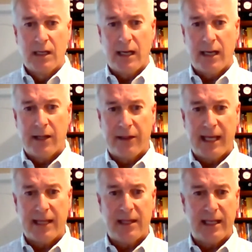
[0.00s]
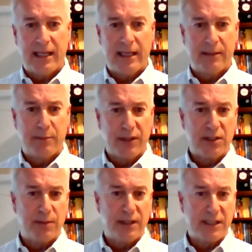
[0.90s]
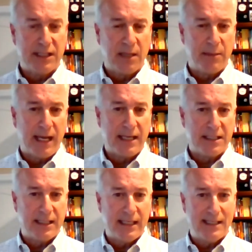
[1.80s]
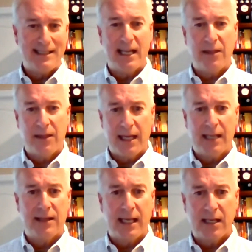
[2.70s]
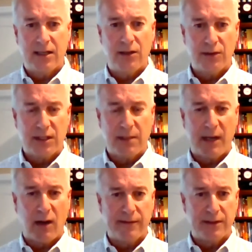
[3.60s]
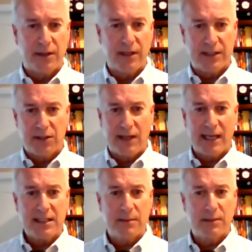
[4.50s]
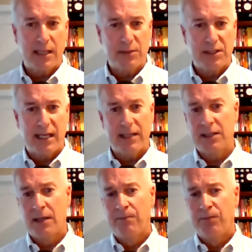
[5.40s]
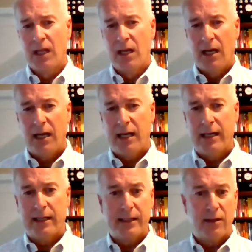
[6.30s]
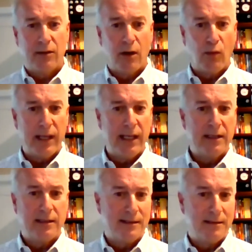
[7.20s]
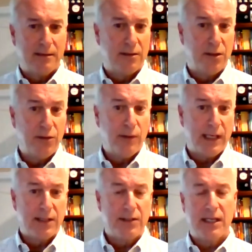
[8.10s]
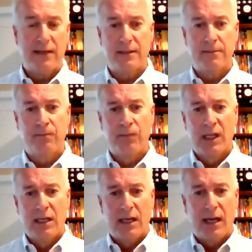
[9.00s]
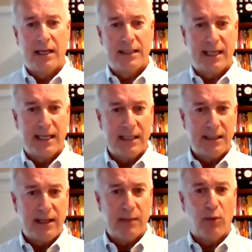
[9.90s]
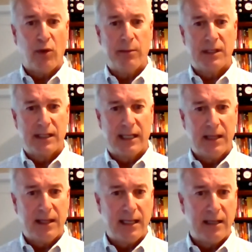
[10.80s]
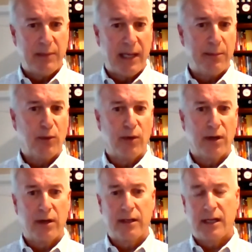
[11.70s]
that the principal is incapacitated, and then they can use the power of attorney. So that sometimes takes a week, 2 weeks even, to get into the appointment, to get the paperwork